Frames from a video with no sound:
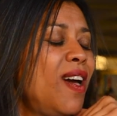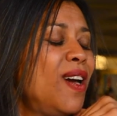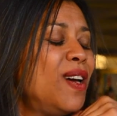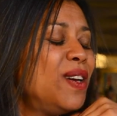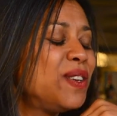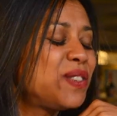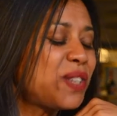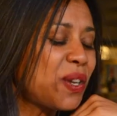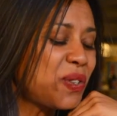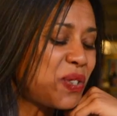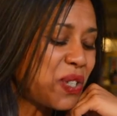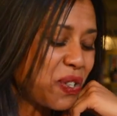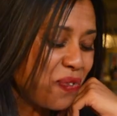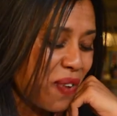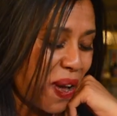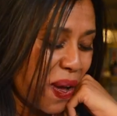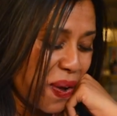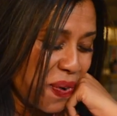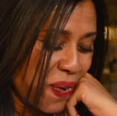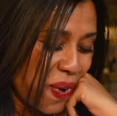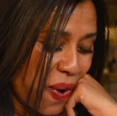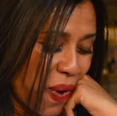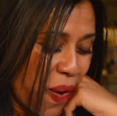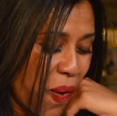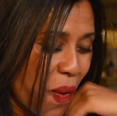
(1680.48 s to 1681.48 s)
So,
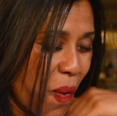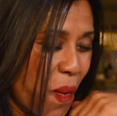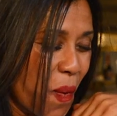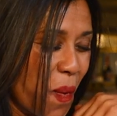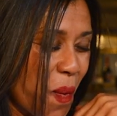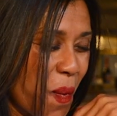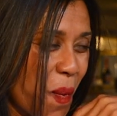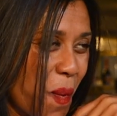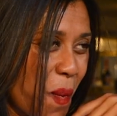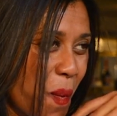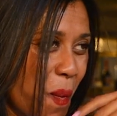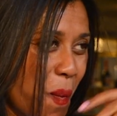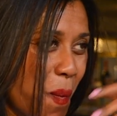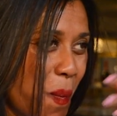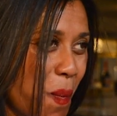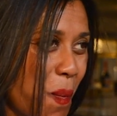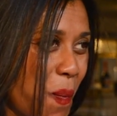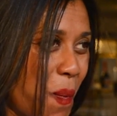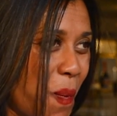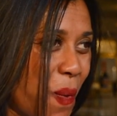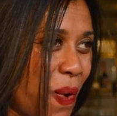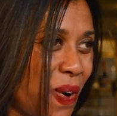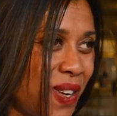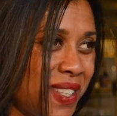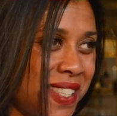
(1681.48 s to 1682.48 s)
Cherrelle,
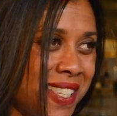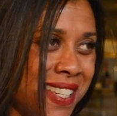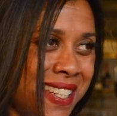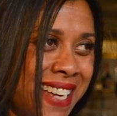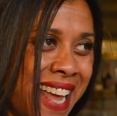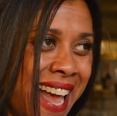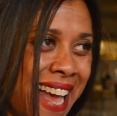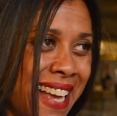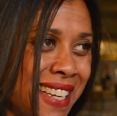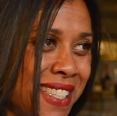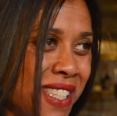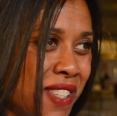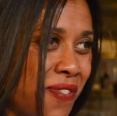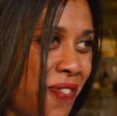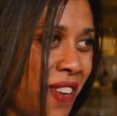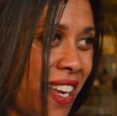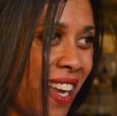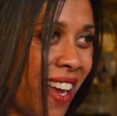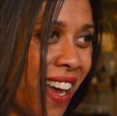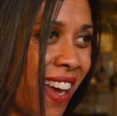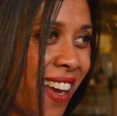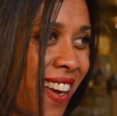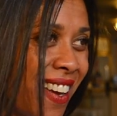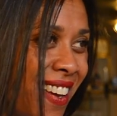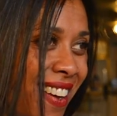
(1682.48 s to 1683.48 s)
what's next for
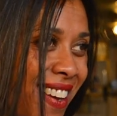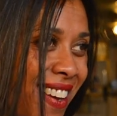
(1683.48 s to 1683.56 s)
you?